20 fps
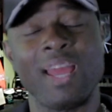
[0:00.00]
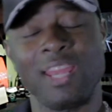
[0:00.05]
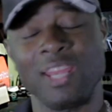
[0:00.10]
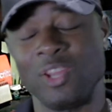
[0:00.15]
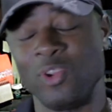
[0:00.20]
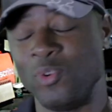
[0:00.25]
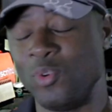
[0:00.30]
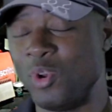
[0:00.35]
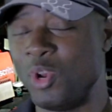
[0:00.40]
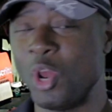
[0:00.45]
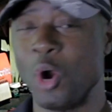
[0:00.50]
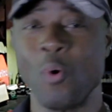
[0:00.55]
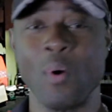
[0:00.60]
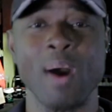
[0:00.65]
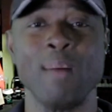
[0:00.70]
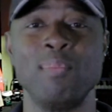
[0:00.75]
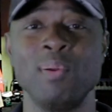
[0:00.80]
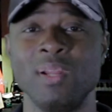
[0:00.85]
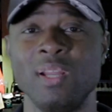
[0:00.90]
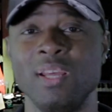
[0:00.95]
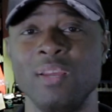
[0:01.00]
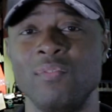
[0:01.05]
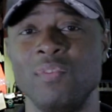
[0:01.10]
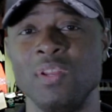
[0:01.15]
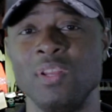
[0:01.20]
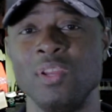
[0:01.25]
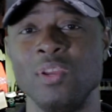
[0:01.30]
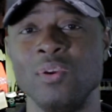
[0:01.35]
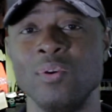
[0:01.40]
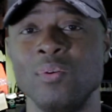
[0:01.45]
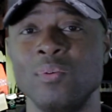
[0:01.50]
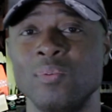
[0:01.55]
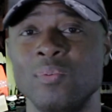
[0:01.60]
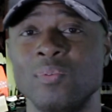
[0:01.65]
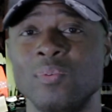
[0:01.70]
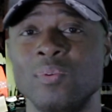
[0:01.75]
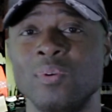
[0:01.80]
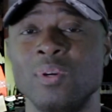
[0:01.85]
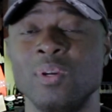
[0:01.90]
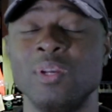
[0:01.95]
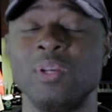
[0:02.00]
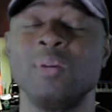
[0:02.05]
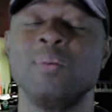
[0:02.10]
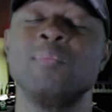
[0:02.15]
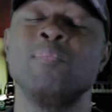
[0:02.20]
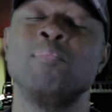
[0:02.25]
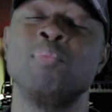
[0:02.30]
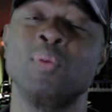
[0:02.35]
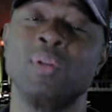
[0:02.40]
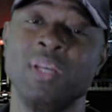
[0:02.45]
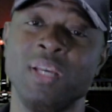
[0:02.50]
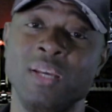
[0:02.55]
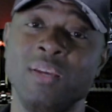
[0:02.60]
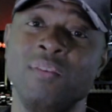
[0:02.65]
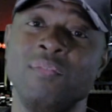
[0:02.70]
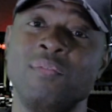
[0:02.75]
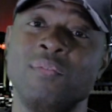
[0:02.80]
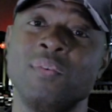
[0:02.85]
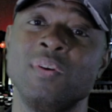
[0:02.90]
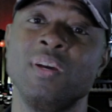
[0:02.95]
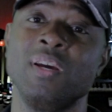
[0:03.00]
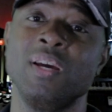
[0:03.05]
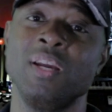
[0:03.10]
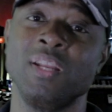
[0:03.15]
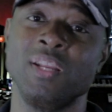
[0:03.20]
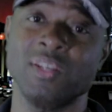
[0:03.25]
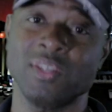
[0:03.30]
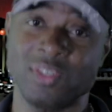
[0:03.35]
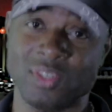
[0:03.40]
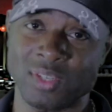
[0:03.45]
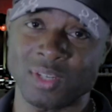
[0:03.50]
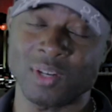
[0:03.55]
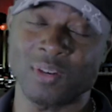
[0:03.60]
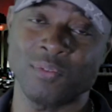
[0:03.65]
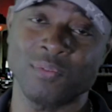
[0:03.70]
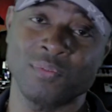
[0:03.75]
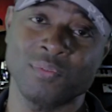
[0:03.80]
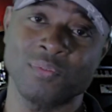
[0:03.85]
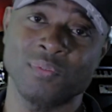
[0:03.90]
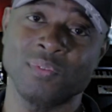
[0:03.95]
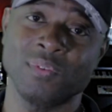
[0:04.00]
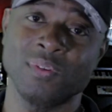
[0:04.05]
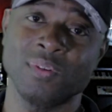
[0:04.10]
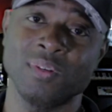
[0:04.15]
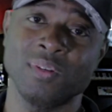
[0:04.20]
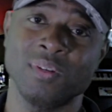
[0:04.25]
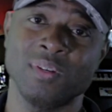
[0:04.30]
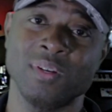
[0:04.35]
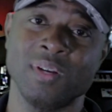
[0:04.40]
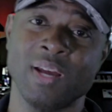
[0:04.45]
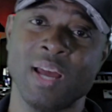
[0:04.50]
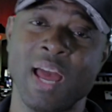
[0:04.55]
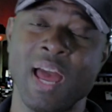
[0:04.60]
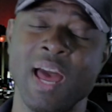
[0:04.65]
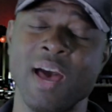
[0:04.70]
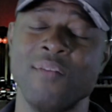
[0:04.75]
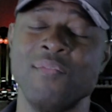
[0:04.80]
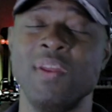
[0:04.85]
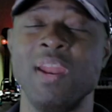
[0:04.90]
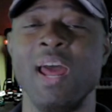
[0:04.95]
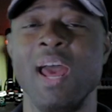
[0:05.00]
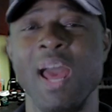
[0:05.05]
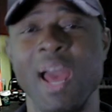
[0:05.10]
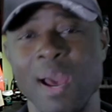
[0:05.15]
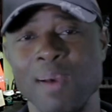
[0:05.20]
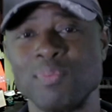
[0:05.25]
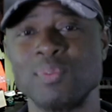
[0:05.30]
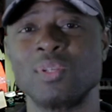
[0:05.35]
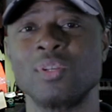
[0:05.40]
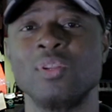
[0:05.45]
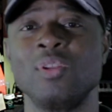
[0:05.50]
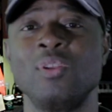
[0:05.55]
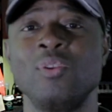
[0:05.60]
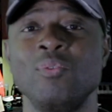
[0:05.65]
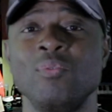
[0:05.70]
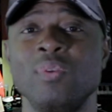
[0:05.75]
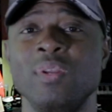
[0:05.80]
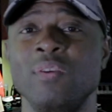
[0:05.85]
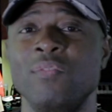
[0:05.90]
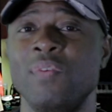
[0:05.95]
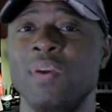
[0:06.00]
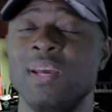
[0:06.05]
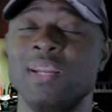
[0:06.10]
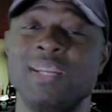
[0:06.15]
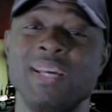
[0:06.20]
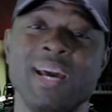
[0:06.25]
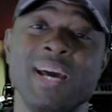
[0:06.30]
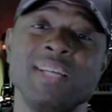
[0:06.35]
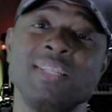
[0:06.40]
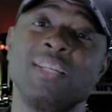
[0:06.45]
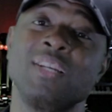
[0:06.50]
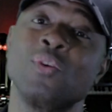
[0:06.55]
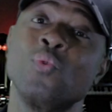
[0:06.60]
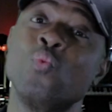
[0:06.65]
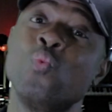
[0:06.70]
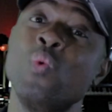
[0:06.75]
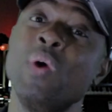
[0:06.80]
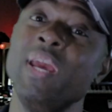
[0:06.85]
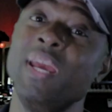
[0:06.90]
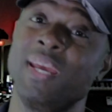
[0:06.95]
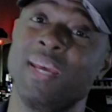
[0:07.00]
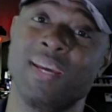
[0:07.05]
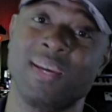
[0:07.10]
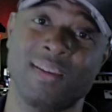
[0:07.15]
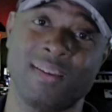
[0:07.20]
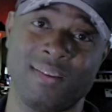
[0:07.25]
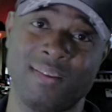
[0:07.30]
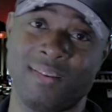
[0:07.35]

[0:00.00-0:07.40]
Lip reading: You know I believe in you. Believe in yourself. Have an absolutely fantastic week.